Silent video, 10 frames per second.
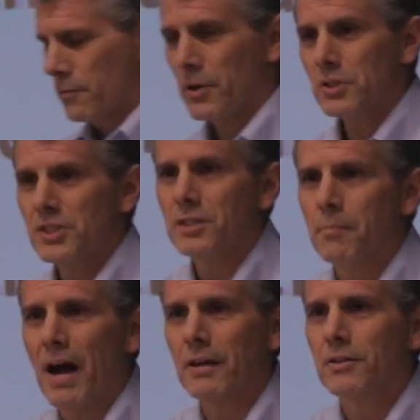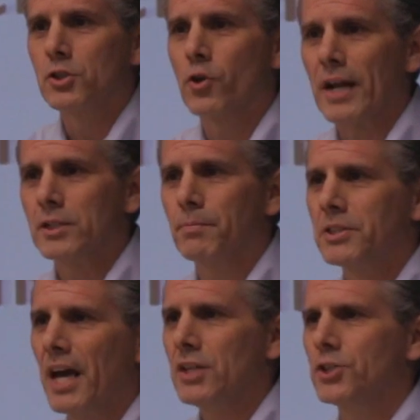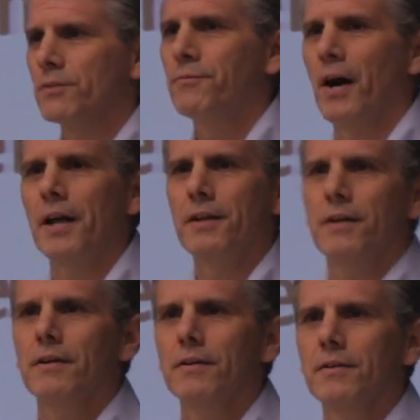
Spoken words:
First, it's about the transportation fund.